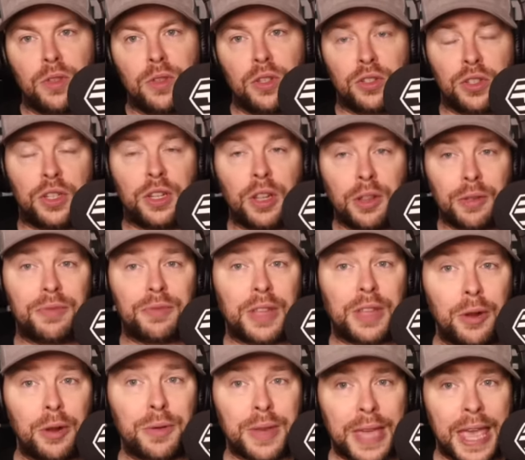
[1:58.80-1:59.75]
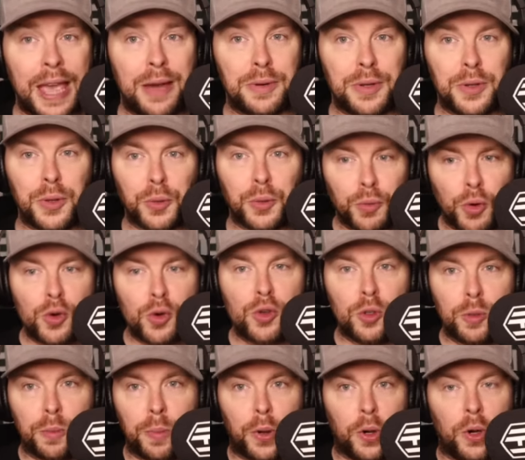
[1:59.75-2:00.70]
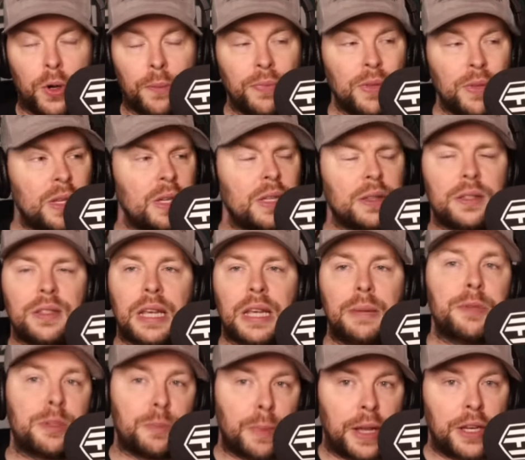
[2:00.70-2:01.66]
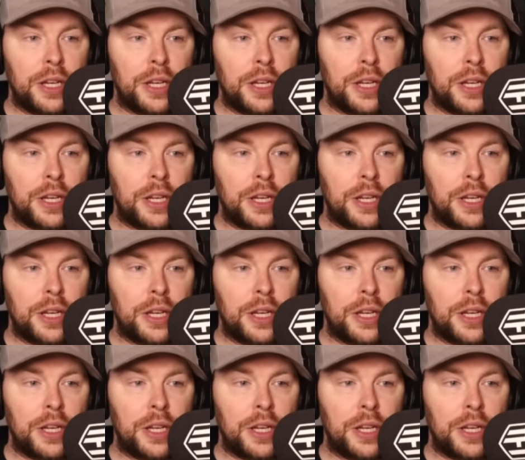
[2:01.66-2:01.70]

So that, they don't count in the wrong pot. The same as Man